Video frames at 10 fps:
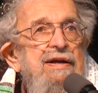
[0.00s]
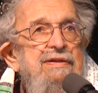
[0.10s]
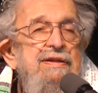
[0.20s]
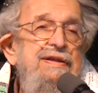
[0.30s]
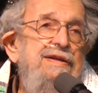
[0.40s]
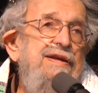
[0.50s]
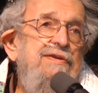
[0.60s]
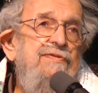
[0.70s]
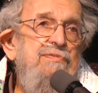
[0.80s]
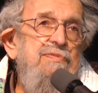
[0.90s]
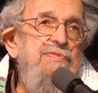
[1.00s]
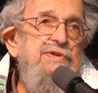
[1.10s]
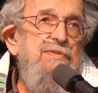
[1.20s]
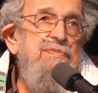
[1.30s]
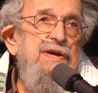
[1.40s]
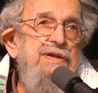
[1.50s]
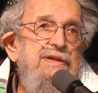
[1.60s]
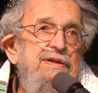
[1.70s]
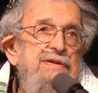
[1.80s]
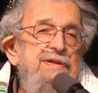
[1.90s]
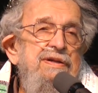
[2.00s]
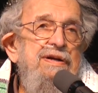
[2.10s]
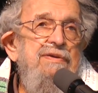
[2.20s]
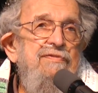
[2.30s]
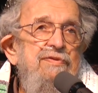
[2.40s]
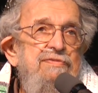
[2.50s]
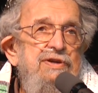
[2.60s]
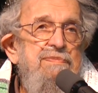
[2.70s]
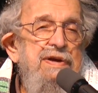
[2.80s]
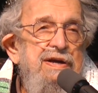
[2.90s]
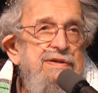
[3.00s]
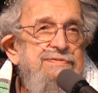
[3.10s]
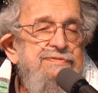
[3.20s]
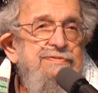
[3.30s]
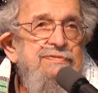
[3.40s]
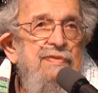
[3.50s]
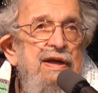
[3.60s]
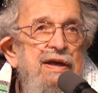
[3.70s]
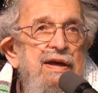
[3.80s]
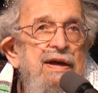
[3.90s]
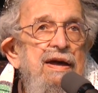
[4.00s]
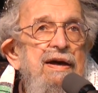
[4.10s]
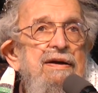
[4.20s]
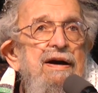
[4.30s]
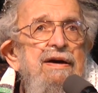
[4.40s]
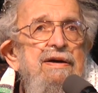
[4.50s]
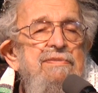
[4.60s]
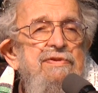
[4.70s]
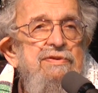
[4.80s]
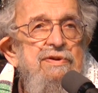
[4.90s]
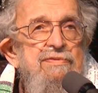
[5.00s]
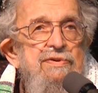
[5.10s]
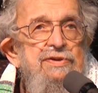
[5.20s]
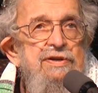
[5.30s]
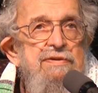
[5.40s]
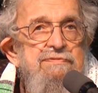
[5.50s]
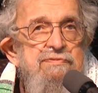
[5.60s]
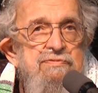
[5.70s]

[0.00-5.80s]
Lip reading: They're not from Tibet, they come from Japan. Guy comes to the Roshi,